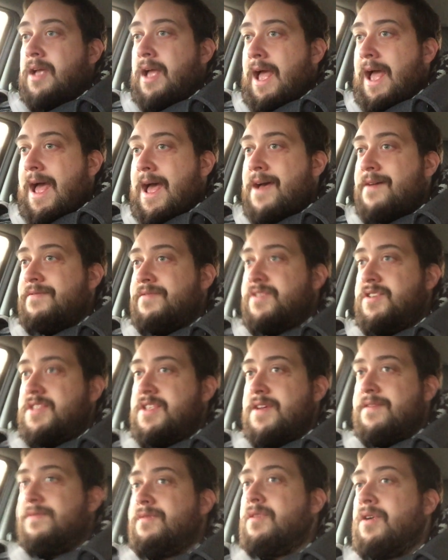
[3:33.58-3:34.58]
have
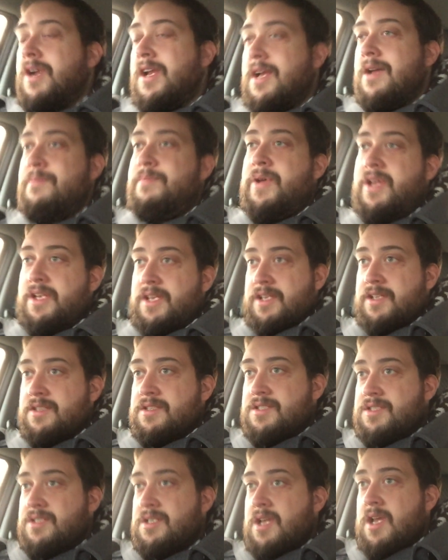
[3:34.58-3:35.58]
differing
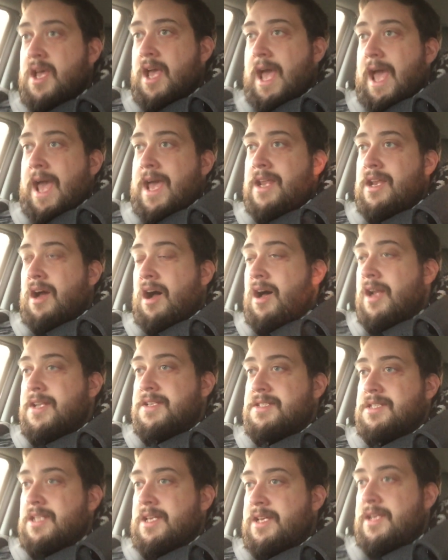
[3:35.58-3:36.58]
opinions. And
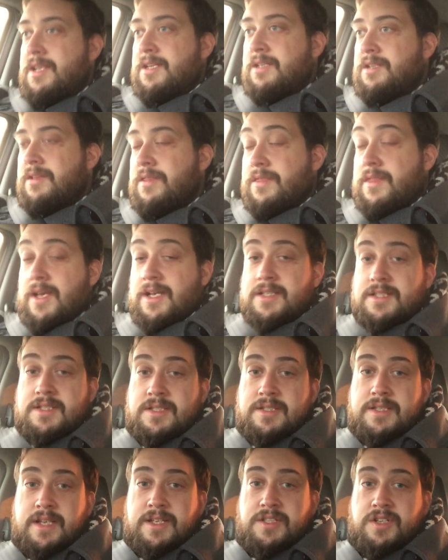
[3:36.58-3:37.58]
honestly,
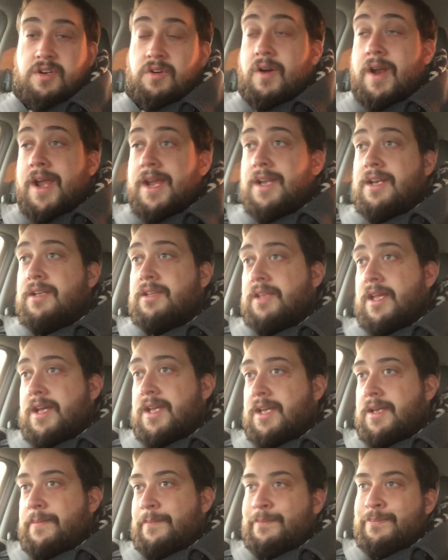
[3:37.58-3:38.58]
that's great.
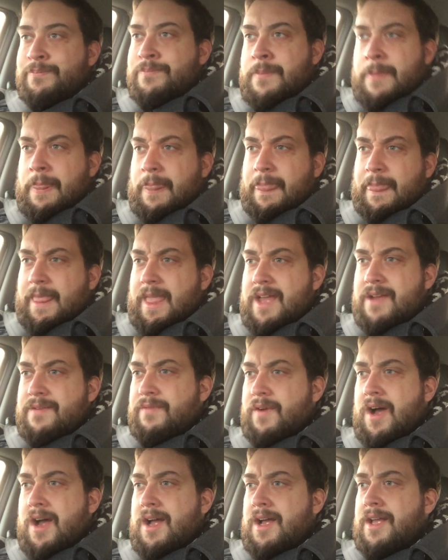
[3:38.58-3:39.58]
Like, if
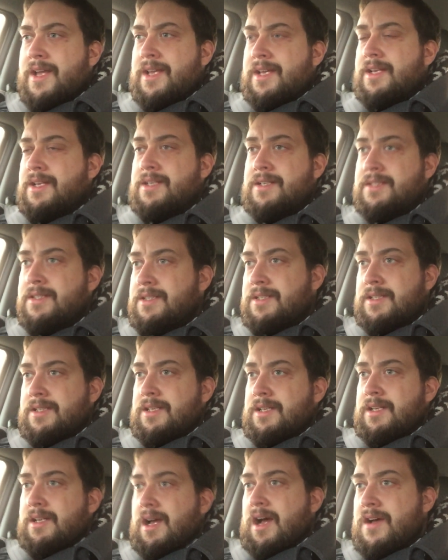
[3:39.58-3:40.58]
I
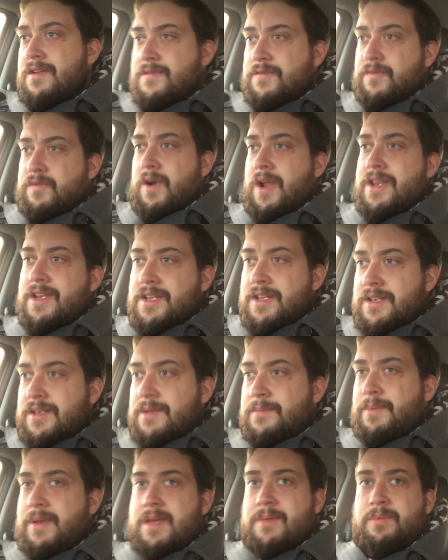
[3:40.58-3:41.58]

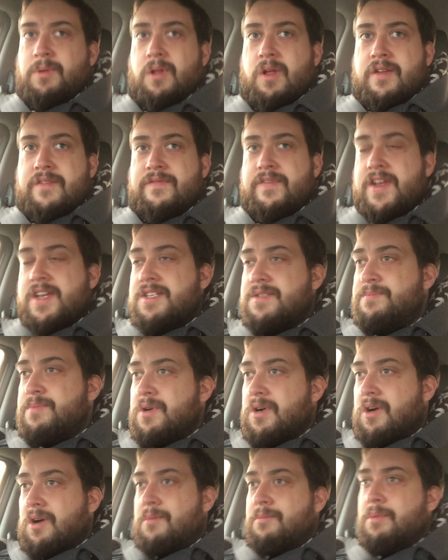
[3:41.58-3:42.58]
unfriended people on
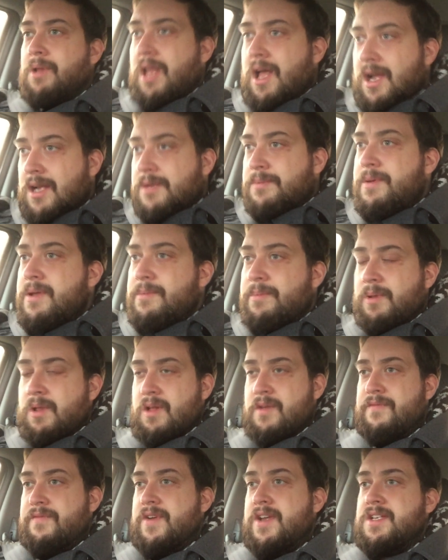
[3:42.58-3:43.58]
Facebook or blocked people
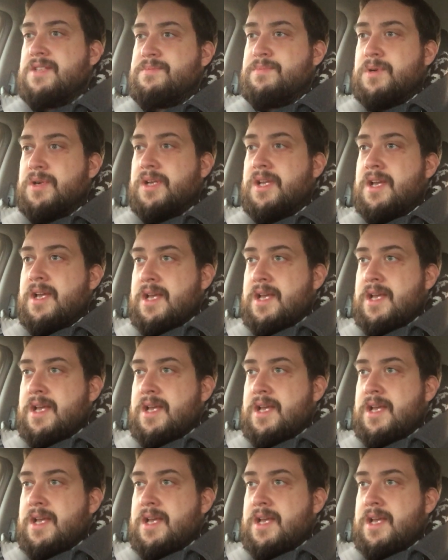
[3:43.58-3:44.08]
on Facebook